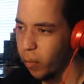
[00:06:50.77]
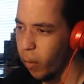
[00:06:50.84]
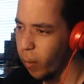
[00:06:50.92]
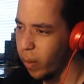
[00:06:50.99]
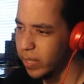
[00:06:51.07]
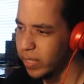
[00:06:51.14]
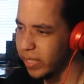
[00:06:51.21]
what
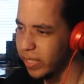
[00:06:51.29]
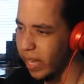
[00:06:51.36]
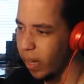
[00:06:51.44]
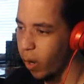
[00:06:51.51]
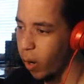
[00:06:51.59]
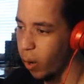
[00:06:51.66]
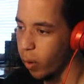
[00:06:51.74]
was it that...
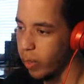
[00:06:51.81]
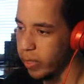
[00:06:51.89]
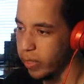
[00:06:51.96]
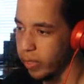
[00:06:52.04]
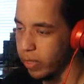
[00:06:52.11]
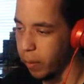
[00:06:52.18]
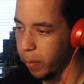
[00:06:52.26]
Oh, this
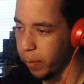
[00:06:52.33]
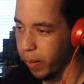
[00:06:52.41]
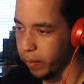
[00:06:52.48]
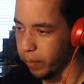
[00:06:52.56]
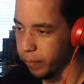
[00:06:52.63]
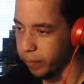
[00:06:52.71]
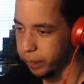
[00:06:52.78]
is a double
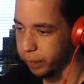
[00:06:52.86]
battle.